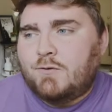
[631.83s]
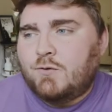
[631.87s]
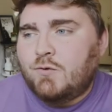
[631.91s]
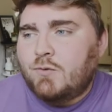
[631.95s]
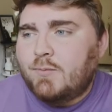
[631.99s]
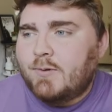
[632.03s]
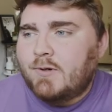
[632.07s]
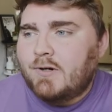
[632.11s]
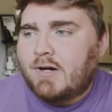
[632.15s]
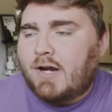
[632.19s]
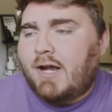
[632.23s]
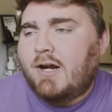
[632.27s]

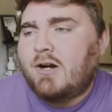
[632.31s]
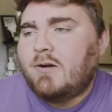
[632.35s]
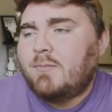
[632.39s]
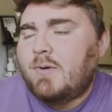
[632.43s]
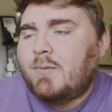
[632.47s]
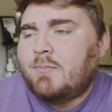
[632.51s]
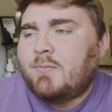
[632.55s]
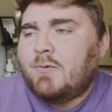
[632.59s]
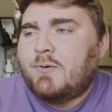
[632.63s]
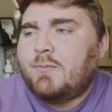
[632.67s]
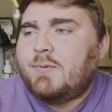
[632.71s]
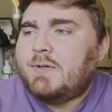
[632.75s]
Uber, I
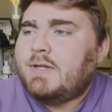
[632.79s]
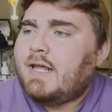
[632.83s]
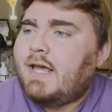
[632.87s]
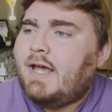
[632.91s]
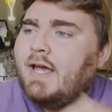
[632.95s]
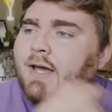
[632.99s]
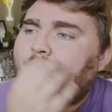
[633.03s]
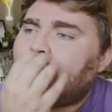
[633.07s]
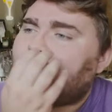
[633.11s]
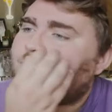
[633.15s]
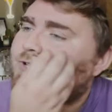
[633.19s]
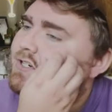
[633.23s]
remember when the
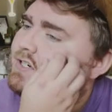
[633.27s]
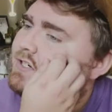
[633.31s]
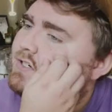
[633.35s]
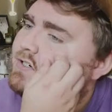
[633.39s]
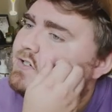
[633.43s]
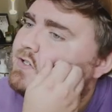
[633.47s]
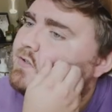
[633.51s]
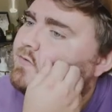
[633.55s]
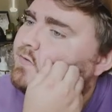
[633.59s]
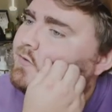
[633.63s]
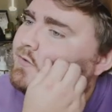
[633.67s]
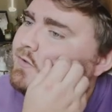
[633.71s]
app
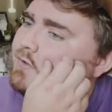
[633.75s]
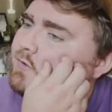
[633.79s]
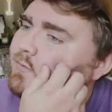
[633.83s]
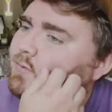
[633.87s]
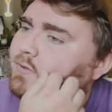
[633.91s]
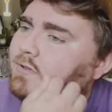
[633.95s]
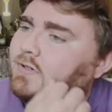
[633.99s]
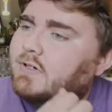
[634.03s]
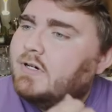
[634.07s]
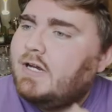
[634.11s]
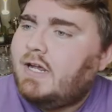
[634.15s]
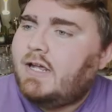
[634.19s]
changed for
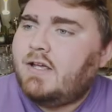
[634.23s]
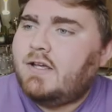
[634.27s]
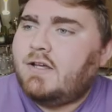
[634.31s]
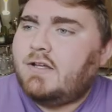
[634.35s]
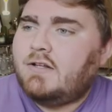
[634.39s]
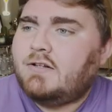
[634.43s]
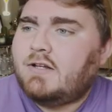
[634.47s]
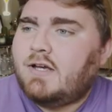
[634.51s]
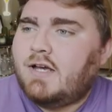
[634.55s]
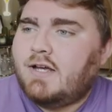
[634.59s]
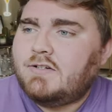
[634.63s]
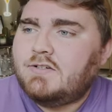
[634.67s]
Uber
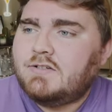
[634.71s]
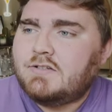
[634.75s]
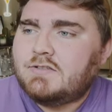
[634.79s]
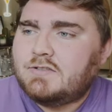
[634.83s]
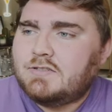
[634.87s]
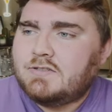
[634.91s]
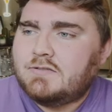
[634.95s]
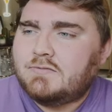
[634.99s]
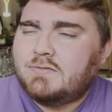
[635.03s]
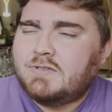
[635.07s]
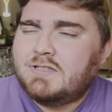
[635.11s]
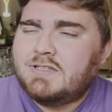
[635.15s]
and I
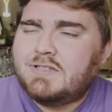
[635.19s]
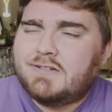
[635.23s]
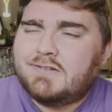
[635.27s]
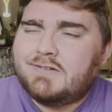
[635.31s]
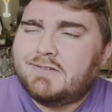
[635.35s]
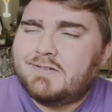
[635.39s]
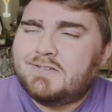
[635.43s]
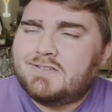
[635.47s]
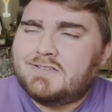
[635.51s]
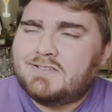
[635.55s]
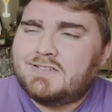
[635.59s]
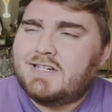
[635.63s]
just didn't really
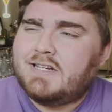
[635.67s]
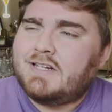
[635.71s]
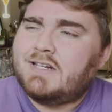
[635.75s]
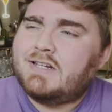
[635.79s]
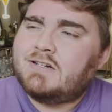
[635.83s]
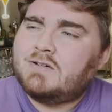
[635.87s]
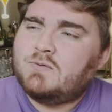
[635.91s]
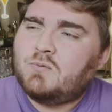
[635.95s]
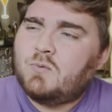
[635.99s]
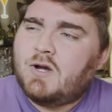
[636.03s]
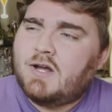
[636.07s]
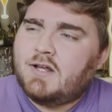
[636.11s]

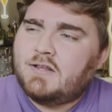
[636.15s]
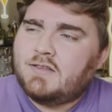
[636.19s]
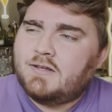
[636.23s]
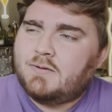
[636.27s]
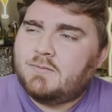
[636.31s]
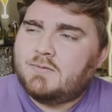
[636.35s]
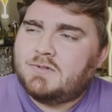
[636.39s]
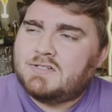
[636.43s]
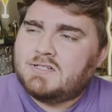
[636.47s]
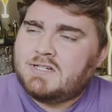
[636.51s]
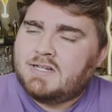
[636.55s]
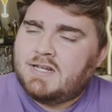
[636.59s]
understand why they
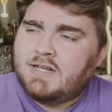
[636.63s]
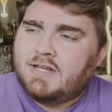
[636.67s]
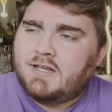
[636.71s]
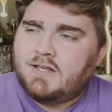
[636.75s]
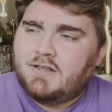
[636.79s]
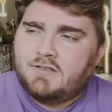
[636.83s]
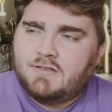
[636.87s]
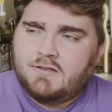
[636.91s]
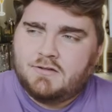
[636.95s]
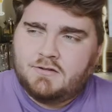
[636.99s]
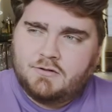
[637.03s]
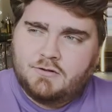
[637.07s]
would
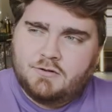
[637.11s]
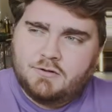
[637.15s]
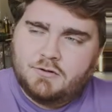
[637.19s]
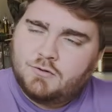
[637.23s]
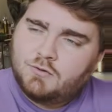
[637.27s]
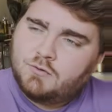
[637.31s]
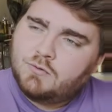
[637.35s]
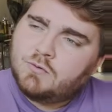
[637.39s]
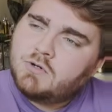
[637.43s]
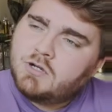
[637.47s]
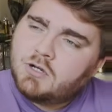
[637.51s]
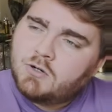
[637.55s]
take the
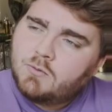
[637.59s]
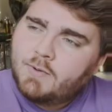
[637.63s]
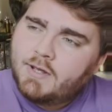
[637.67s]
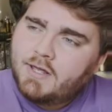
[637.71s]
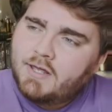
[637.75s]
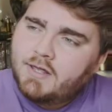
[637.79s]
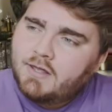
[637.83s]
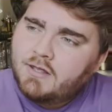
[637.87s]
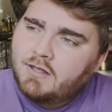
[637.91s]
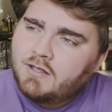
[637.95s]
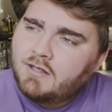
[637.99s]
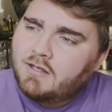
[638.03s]
U
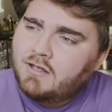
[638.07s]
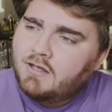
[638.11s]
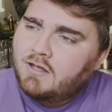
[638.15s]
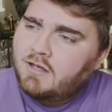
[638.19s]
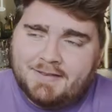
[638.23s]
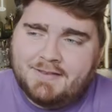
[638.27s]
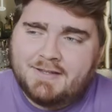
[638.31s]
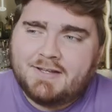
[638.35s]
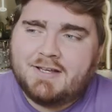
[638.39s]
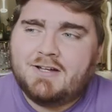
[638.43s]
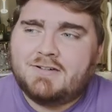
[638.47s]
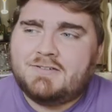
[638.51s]
away.
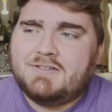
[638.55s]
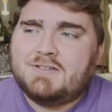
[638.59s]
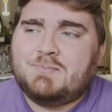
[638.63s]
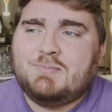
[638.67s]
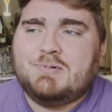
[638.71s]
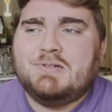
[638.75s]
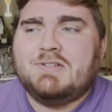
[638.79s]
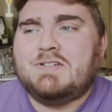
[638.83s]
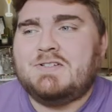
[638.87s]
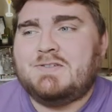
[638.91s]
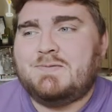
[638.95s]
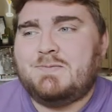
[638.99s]
I think I'll just
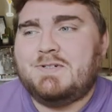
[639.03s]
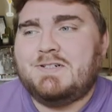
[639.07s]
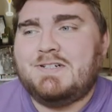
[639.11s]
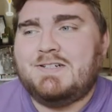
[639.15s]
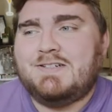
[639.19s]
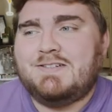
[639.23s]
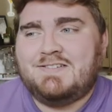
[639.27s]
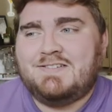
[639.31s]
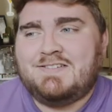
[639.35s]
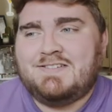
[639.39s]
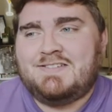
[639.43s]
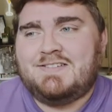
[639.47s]
put this one
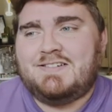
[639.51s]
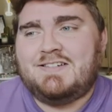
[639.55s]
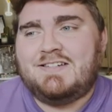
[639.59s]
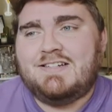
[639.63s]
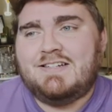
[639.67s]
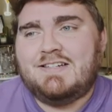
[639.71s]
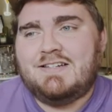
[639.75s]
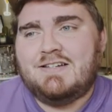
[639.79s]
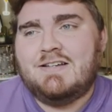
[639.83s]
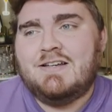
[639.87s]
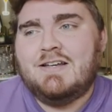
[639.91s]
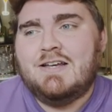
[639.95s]

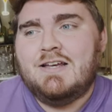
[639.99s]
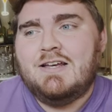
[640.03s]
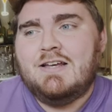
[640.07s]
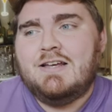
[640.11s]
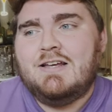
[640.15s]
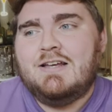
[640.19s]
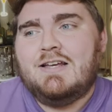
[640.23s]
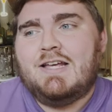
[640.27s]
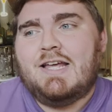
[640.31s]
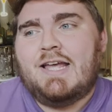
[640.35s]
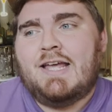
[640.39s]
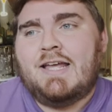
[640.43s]
C
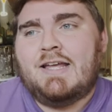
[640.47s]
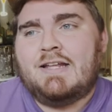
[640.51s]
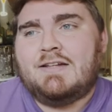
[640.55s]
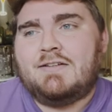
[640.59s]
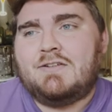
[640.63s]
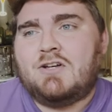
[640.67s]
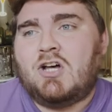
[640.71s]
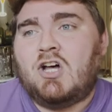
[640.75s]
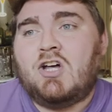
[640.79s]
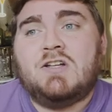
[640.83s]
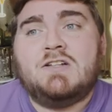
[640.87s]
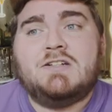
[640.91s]

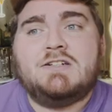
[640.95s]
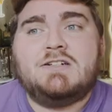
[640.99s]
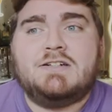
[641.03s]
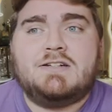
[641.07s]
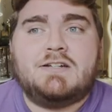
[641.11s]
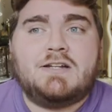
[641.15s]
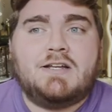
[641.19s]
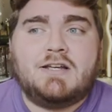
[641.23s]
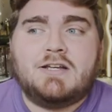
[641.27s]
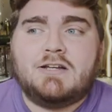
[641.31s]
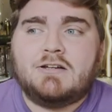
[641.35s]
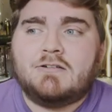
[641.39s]
and call it a
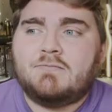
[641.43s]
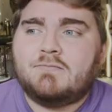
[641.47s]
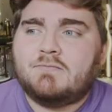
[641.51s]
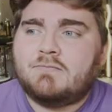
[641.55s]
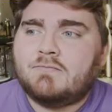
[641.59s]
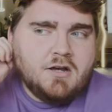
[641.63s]
day.